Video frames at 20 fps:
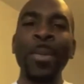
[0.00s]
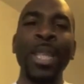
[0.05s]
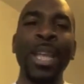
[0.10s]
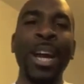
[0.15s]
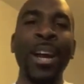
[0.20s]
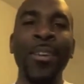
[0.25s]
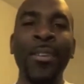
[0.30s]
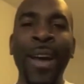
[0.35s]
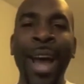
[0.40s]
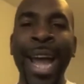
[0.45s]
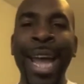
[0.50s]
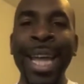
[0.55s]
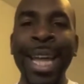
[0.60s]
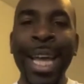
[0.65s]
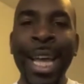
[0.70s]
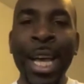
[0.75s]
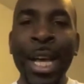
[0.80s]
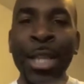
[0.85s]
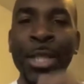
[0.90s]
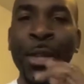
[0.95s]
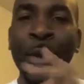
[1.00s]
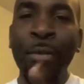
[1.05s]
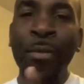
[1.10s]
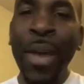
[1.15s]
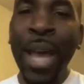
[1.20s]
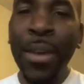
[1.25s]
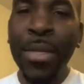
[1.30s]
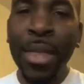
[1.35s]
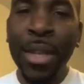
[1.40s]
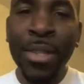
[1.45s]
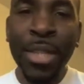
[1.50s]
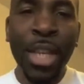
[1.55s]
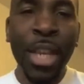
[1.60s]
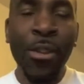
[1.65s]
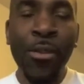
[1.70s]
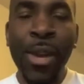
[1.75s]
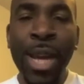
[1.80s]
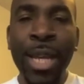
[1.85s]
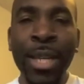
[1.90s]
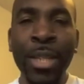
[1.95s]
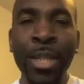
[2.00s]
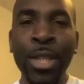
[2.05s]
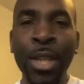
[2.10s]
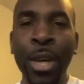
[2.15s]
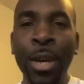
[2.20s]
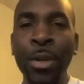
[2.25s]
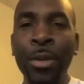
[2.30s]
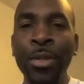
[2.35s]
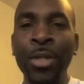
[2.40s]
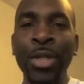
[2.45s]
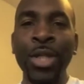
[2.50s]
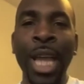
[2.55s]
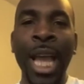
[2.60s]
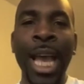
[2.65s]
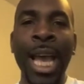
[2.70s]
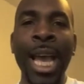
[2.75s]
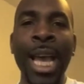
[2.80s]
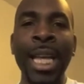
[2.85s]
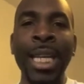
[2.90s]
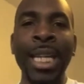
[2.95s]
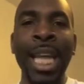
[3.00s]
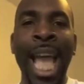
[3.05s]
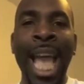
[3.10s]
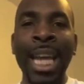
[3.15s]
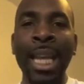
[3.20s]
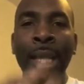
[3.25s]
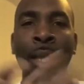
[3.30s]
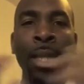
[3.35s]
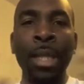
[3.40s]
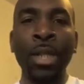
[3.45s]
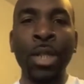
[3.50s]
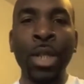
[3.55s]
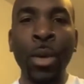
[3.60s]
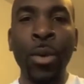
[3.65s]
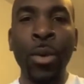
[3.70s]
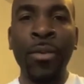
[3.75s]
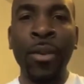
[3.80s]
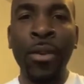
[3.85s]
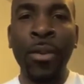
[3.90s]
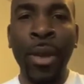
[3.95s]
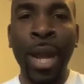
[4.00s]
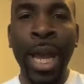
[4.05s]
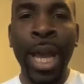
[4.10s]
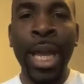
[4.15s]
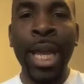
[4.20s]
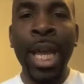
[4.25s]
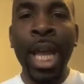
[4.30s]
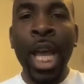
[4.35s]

All right. So Faith is a career coach and anything to do with career,